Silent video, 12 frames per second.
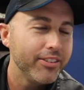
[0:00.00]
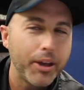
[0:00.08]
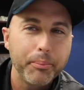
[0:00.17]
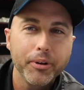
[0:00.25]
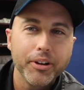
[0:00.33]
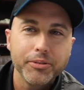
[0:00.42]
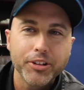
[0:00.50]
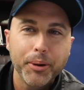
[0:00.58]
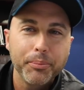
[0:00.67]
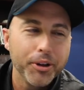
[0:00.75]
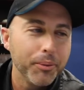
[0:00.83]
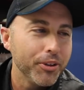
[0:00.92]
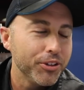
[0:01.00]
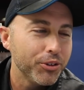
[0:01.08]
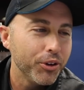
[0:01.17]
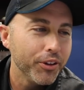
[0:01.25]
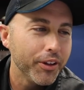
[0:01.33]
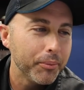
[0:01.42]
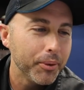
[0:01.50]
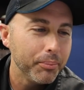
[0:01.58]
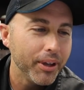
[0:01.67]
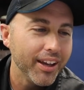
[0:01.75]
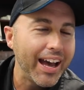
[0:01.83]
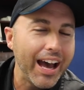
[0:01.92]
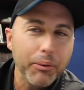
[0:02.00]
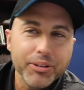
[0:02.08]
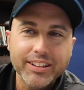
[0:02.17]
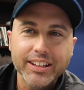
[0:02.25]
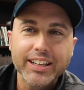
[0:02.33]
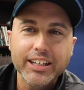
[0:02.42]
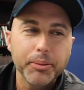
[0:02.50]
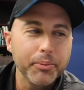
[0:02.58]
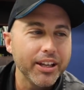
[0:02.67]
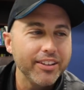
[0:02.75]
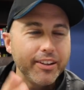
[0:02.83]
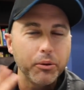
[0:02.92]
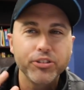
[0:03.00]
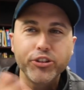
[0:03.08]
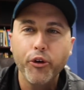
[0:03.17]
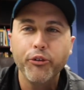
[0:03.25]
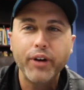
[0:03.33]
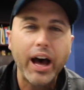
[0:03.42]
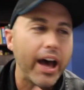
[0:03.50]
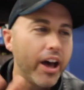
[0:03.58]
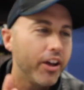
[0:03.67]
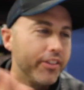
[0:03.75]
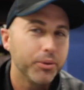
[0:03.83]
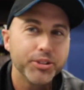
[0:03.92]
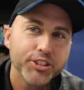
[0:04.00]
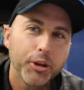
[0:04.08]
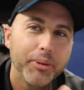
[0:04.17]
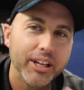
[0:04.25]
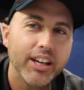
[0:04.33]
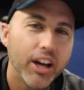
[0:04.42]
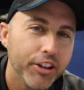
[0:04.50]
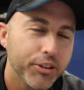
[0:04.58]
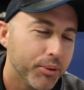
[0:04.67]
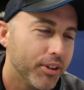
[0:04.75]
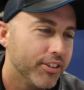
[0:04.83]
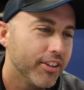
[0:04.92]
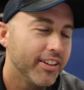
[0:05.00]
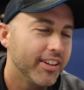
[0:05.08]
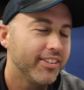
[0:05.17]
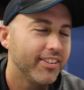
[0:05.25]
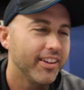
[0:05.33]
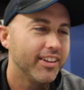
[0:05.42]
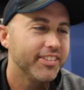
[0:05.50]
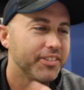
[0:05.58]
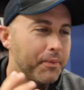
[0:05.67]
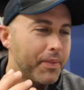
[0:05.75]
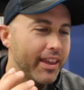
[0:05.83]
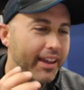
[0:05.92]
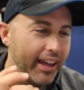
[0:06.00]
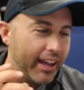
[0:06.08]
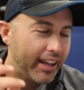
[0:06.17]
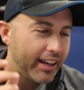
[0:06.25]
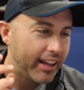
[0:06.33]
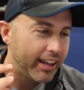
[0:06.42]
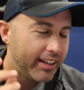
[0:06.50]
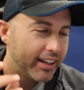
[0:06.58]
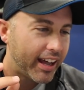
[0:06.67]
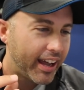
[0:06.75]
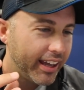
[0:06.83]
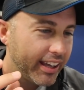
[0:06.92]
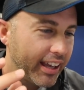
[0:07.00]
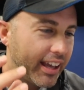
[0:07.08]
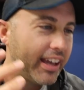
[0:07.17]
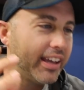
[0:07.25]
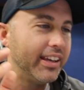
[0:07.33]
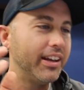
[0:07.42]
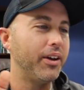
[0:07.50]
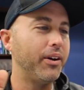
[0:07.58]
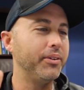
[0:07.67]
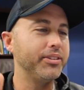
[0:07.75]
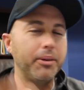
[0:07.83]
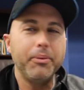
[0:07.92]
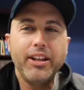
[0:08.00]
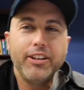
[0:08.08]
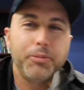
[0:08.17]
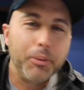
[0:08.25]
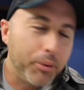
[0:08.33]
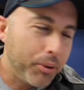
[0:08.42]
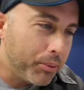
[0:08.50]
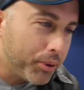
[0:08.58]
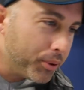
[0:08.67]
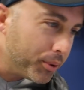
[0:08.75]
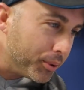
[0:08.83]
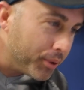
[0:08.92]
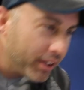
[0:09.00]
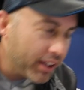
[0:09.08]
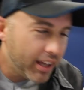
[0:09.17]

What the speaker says: So I started putting them on the Troll Thumper page. I was deleting them because they were so vile, and there were so many cuss words on these things. And like, you know, I was like, man, these people are rude.